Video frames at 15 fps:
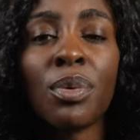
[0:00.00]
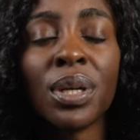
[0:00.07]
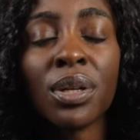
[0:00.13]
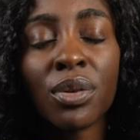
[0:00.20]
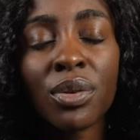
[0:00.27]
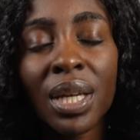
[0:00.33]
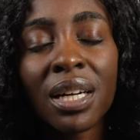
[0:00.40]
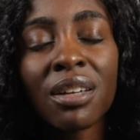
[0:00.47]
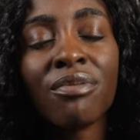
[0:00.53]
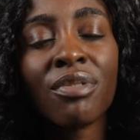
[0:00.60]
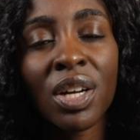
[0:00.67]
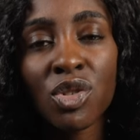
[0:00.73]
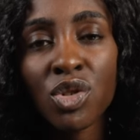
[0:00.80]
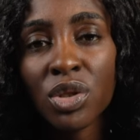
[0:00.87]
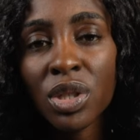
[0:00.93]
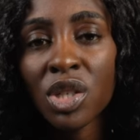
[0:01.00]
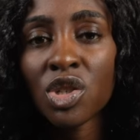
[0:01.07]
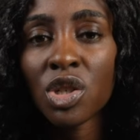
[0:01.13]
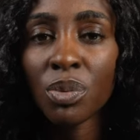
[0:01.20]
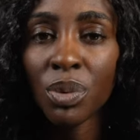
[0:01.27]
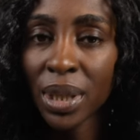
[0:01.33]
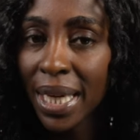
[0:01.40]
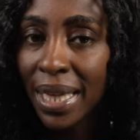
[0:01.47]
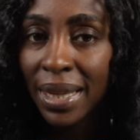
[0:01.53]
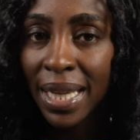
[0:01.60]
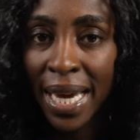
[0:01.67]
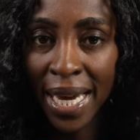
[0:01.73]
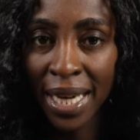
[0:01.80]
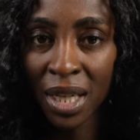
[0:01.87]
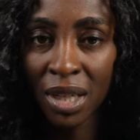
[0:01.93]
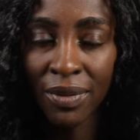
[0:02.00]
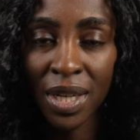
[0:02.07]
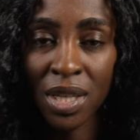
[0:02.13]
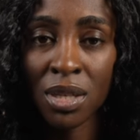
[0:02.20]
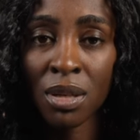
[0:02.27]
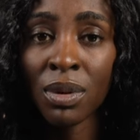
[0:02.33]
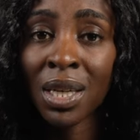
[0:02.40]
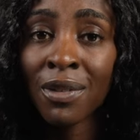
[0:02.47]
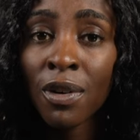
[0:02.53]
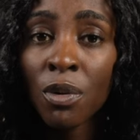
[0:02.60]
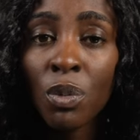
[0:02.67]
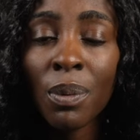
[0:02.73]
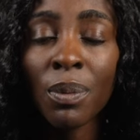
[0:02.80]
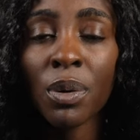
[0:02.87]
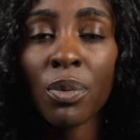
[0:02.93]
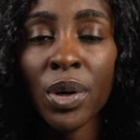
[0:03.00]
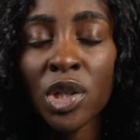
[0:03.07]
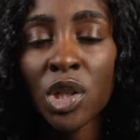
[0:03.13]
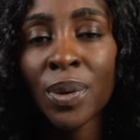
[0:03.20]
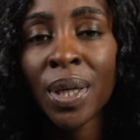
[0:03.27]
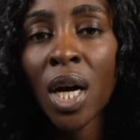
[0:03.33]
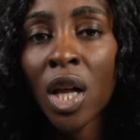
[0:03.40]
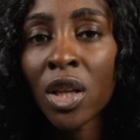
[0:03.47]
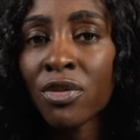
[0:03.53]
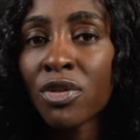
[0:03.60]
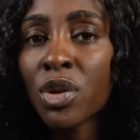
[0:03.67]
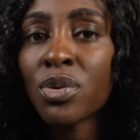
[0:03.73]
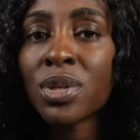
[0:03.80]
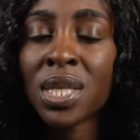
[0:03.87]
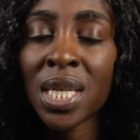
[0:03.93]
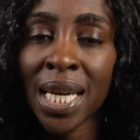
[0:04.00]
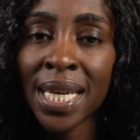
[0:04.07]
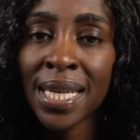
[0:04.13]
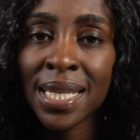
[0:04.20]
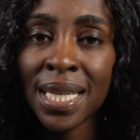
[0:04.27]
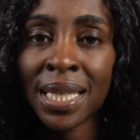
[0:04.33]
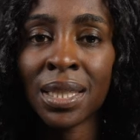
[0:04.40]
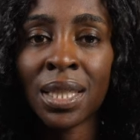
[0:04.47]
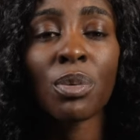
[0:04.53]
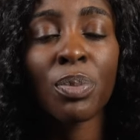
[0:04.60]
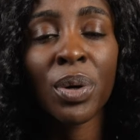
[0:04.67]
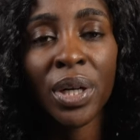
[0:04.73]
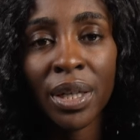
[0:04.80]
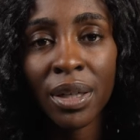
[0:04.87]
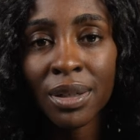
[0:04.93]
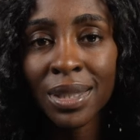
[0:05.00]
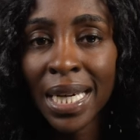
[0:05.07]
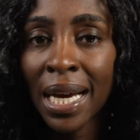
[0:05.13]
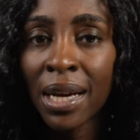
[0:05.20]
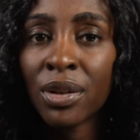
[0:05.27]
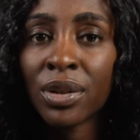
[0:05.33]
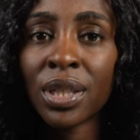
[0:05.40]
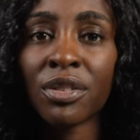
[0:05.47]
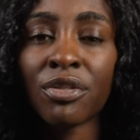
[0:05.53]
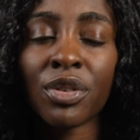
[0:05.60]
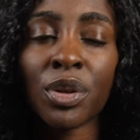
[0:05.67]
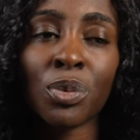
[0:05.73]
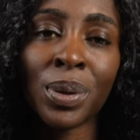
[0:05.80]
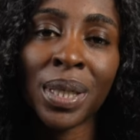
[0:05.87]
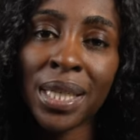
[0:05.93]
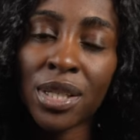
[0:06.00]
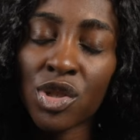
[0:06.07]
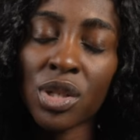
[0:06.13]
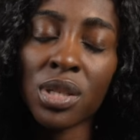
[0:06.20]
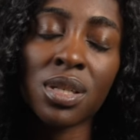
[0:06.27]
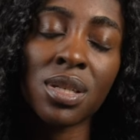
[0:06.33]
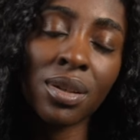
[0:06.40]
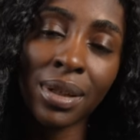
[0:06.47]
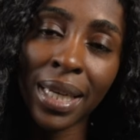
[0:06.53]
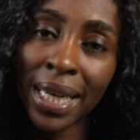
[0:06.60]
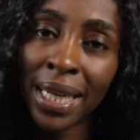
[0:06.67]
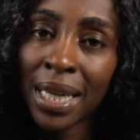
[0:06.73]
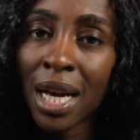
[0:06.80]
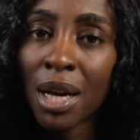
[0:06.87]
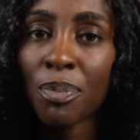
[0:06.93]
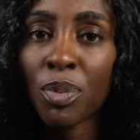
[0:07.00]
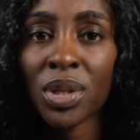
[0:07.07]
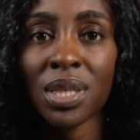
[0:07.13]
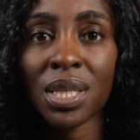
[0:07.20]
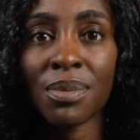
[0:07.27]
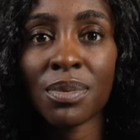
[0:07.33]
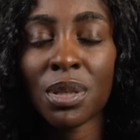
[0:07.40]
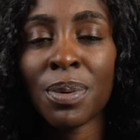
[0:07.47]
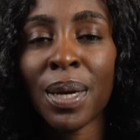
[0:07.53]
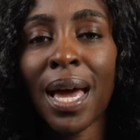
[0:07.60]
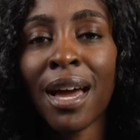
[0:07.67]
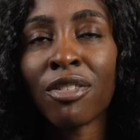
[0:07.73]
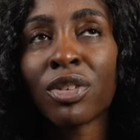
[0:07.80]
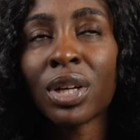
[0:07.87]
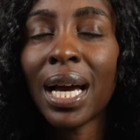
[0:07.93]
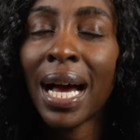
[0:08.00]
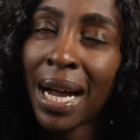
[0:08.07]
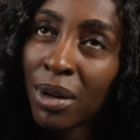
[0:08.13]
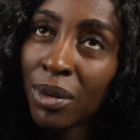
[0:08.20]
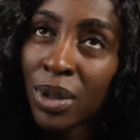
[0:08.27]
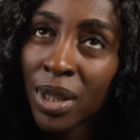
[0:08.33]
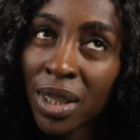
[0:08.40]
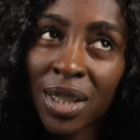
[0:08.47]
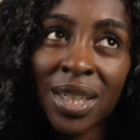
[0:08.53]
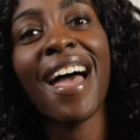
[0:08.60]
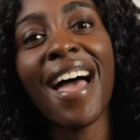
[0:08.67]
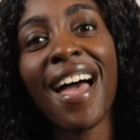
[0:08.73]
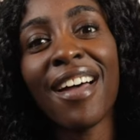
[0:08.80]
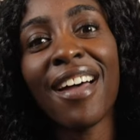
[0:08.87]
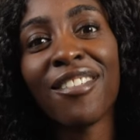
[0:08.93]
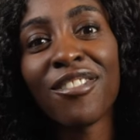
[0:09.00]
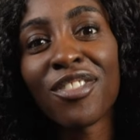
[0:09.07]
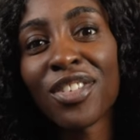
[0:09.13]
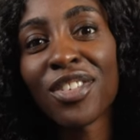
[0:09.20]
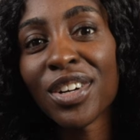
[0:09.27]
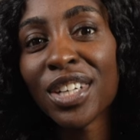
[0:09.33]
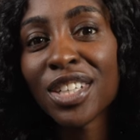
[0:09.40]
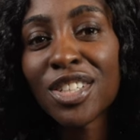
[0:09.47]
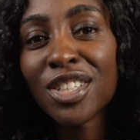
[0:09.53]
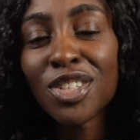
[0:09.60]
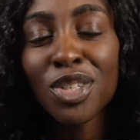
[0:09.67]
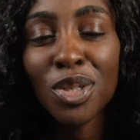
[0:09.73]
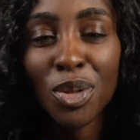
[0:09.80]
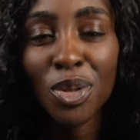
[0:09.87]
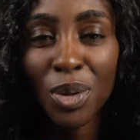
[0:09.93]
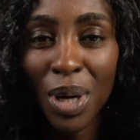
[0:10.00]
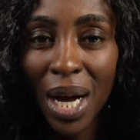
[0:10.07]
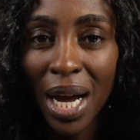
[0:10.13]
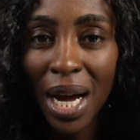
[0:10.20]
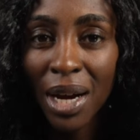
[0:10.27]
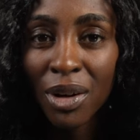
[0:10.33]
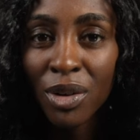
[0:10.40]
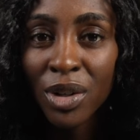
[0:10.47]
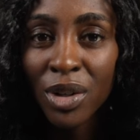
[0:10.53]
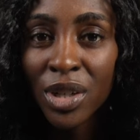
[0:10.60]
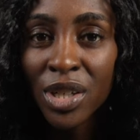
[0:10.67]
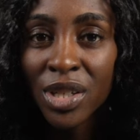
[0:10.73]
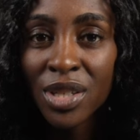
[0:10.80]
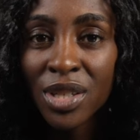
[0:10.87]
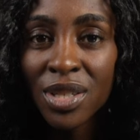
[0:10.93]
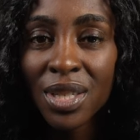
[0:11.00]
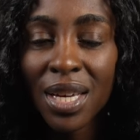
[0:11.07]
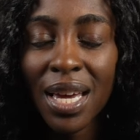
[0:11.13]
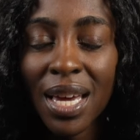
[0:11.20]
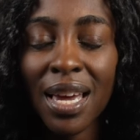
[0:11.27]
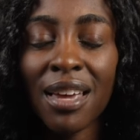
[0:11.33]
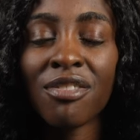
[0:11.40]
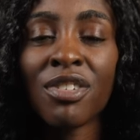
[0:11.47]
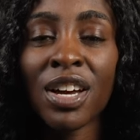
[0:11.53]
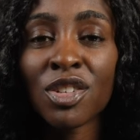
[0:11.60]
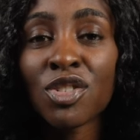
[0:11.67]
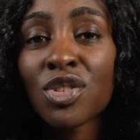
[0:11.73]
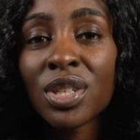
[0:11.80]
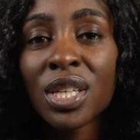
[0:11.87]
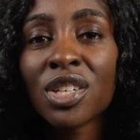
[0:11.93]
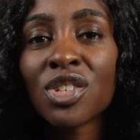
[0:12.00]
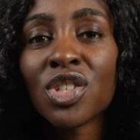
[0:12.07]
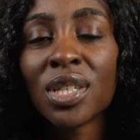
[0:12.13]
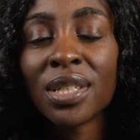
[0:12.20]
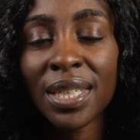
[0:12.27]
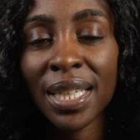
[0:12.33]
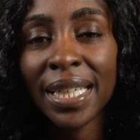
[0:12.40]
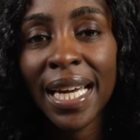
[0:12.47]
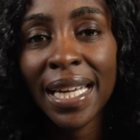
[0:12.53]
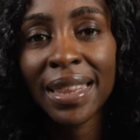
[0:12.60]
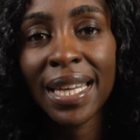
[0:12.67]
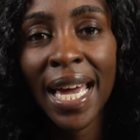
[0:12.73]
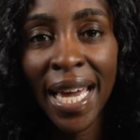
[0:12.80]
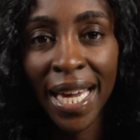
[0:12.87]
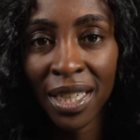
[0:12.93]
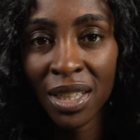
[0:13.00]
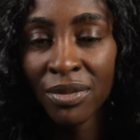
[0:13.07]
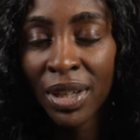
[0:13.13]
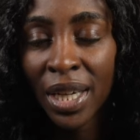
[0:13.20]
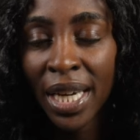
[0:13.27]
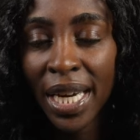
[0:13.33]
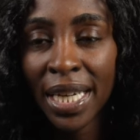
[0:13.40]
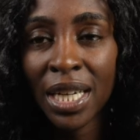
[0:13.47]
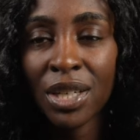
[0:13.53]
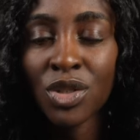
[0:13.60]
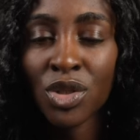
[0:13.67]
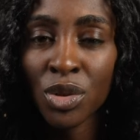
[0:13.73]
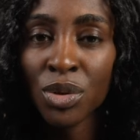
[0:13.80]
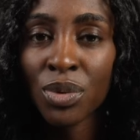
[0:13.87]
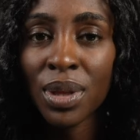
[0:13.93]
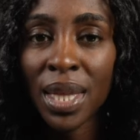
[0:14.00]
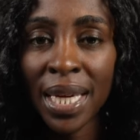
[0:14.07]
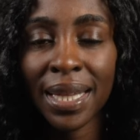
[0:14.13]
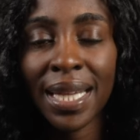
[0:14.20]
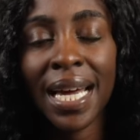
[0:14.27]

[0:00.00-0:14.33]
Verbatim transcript: We knew that eventually she would get the hang of it. So even when we were doing all of those things and we're putting her down, and for weeks she's still getting up what seemed to be every hour, every two hours. Eventually she did get the hang of it, and I do think